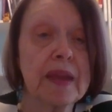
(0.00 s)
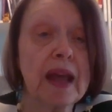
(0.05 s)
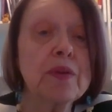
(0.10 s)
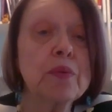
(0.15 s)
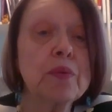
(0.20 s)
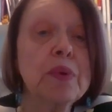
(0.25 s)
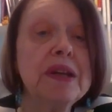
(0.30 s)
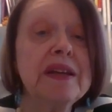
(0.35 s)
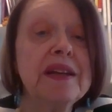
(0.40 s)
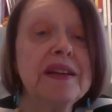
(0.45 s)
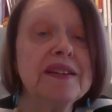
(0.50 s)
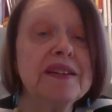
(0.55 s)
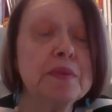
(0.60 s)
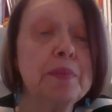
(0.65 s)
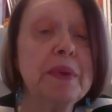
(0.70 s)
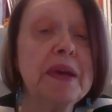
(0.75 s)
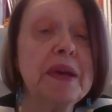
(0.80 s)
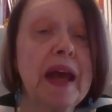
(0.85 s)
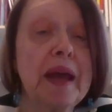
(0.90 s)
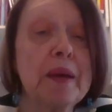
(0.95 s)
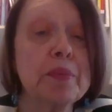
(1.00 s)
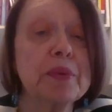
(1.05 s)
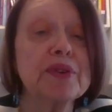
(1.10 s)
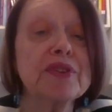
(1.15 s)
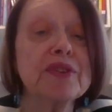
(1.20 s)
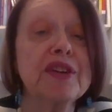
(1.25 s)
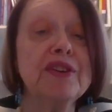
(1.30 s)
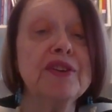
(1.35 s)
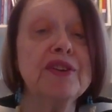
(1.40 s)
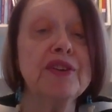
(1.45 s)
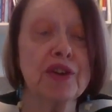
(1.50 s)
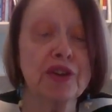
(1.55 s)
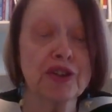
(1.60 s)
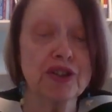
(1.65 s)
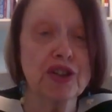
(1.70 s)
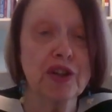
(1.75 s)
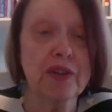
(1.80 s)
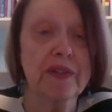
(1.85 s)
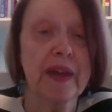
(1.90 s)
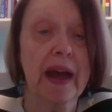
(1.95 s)
And we need to be able to
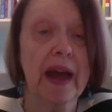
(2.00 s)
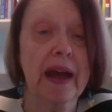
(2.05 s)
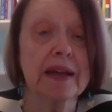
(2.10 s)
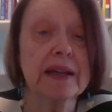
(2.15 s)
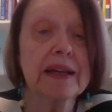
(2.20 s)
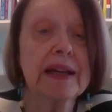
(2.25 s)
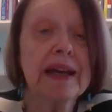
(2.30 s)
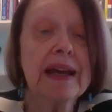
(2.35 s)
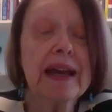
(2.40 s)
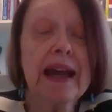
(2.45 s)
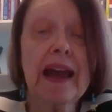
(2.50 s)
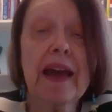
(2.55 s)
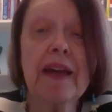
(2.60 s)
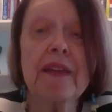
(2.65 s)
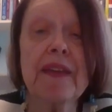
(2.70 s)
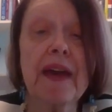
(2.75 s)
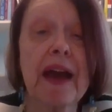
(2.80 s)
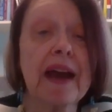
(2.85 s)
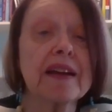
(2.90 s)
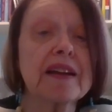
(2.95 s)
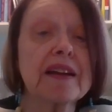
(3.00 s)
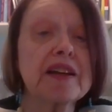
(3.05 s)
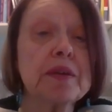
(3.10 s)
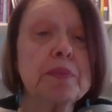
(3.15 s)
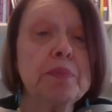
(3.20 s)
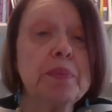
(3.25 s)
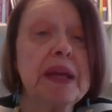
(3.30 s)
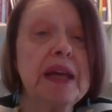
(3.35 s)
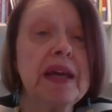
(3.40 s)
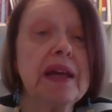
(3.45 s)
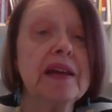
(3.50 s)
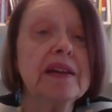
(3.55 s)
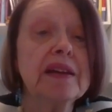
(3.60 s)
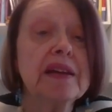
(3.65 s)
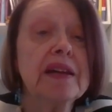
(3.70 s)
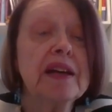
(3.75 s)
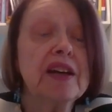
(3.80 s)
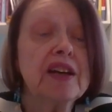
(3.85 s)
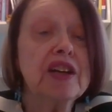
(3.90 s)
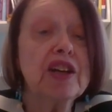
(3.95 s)
nurture that. And that could be,
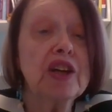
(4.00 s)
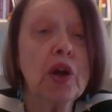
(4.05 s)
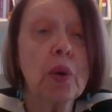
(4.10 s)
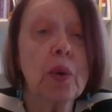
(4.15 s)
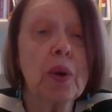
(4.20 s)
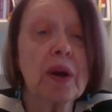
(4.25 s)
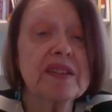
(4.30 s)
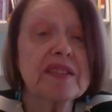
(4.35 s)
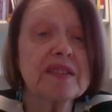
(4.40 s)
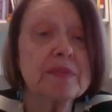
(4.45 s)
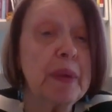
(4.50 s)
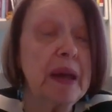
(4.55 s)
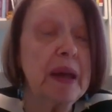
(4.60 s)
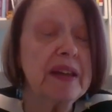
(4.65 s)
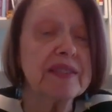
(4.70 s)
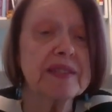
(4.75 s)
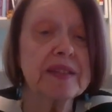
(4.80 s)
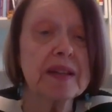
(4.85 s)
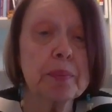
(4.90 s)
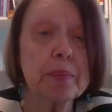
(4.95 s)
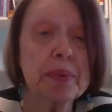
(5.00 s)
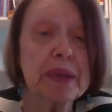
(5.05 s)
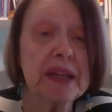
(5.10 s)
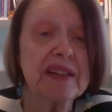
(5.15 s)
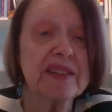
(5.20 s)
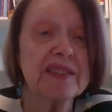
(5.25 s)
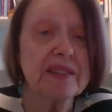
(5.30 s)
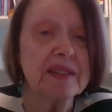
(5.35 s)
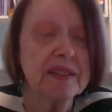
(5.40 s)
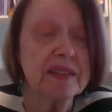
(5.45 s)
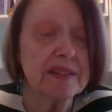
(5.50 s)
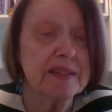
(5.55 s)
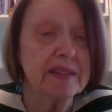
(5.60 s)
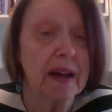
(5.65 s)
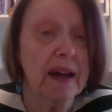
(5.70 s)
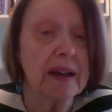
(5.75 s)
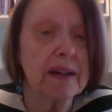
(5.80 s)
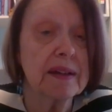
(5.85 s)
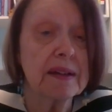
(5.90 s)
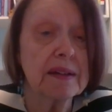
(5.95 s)
a space and a place
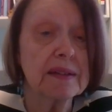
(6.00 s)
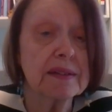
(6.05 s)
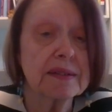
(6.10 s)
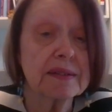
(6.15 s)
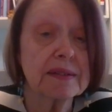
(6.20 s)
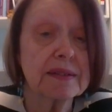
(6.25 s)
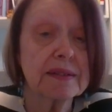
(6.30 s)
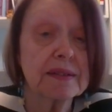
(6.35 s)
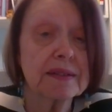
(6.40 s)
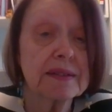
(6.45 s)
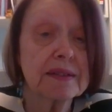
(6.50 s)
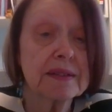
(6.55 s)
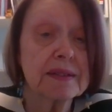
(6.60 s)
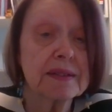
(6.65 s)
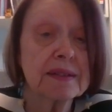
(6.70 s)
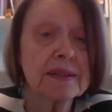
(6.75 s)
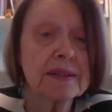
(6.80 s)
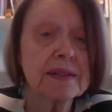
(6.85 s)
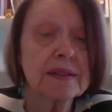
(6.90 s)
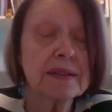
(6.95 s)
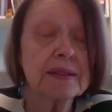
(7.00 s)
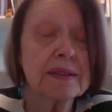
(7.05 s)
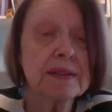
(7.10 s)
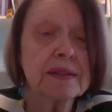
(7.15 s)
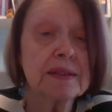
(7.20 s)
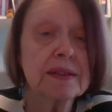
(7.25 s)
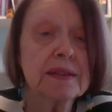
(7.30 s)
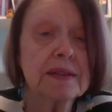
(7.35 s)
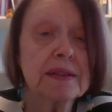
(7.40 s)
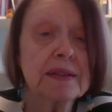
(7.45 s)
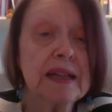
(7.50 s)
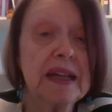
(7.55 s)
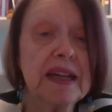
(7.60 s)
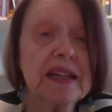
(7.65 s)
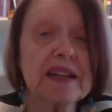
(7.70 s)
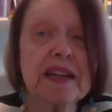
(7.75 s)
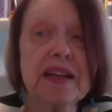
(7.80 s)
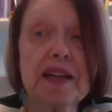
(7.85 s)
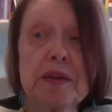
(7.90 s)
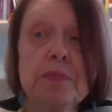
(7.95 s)
inside us.
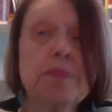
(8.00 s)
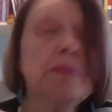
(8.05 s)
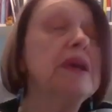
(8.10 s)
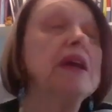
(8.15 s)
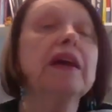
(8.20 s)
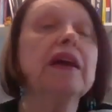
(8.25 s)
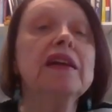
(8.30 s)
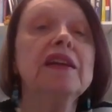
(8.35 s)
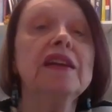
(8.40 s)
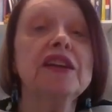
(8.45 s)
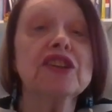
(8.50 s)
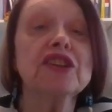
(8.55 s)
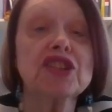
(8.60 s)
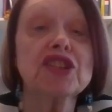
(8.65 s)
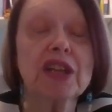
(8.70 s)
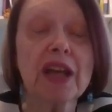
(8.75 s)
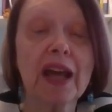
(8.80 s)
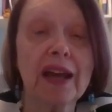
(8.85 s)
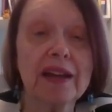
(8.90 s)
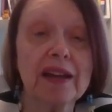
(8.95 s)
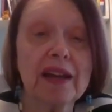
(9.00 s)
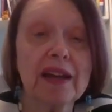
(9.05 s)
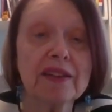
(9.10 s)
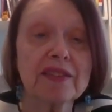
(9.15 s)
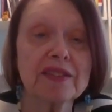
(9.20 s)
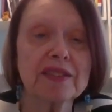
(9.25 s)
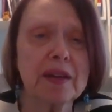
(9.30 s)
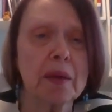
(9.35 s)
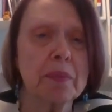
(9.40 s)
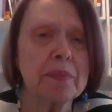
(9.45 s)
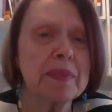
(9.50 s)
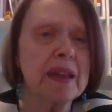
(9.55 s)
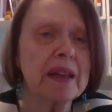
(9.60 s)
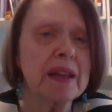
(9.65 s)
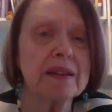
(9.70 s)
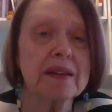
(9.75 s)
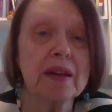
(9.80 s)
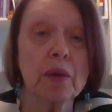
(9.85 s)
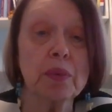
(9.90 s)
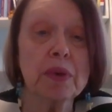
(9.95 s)
It can be initiating
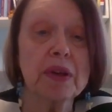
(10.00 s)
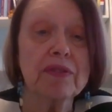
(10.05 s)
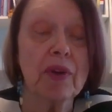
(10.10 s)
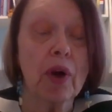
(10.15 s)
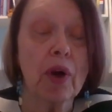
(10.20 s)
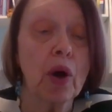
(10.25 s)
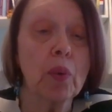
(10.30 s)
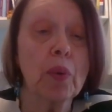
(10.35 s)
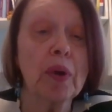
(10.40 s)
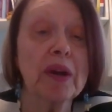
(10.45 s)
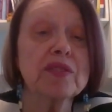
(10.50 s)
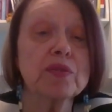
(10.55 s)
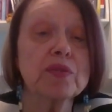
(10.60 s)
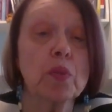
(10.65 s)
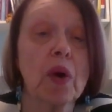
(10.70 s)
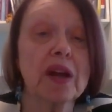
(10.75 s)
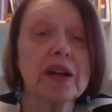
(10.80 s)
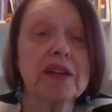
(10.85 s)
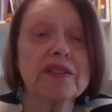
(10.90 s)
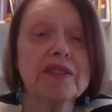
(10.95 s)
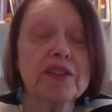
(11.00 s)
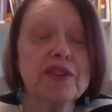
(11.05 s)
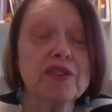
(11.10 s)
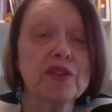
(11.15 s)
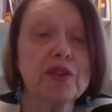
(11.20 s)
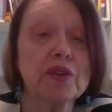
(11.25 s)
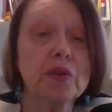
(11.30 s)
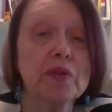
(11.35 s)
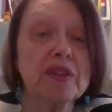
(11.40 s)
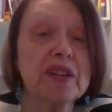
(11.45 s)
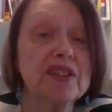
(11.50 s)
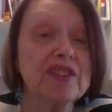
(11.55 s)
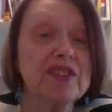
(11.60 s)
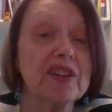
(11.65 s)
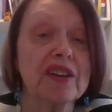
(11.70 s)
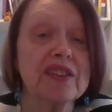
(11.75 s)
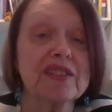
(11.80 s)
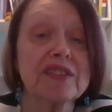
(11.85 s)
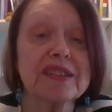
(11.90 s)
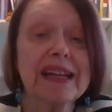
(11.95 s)
something that we've always wanted to do that
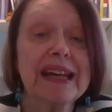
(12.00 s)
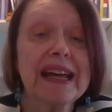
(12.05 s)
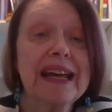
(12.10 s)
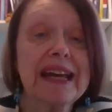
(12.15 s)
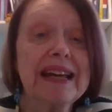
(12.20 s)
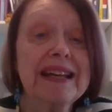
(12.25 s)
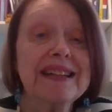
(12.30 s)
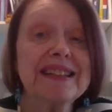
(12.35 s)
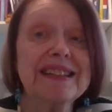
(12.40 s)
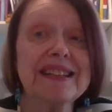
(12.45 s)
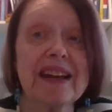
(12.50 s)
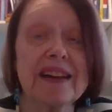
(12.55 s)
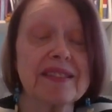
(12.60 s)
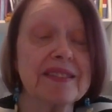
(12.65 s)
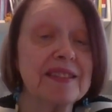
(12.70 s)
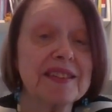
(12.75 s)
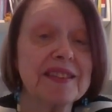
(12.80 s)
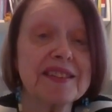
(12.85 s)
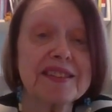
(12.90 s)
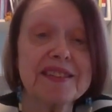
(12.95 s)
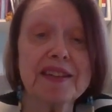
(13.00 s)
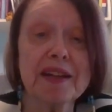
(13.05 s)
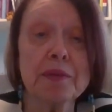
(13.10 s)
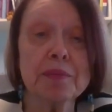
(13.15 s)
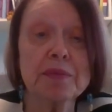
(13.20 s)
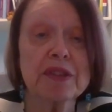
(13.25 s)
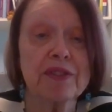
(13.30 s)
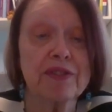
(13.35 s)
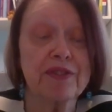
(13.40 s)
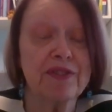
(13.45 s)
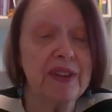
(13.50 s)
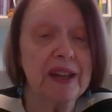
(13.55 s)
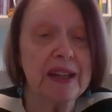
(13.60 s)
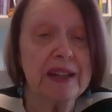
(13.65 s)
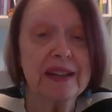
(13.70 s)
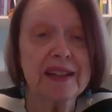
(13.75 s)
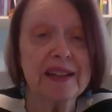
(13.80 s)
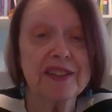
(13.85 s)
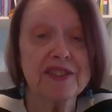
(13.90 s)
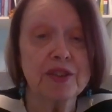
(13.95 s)
just doesn't seem to
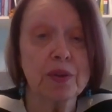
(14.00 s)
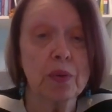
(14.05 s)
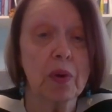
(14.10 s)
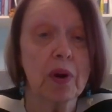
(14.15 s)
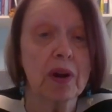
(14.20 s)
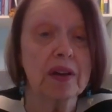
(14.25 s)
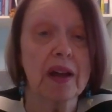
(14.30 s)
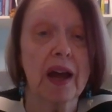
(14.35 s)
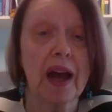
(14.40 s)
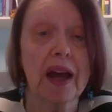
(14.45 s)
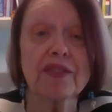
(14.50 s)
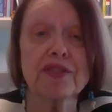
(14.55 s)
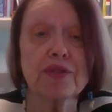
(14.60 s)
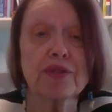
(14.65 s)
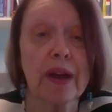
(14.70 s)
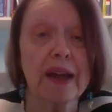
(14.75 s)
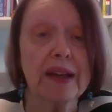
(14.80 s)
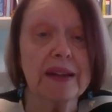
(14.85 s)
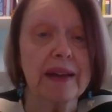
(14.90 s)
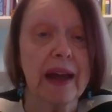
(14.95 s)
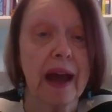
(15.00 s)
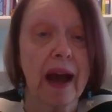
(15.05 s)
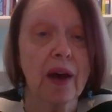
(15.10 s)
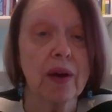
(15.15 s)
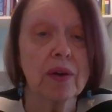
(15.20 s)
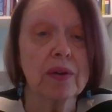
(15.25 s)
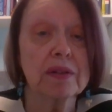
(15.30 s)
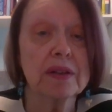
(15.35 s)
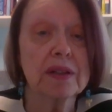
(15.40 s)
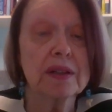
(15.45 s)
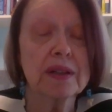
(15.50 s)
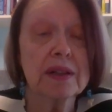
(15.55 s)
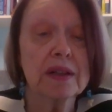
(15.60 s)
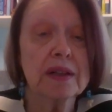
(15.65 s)
fit into our lives right now.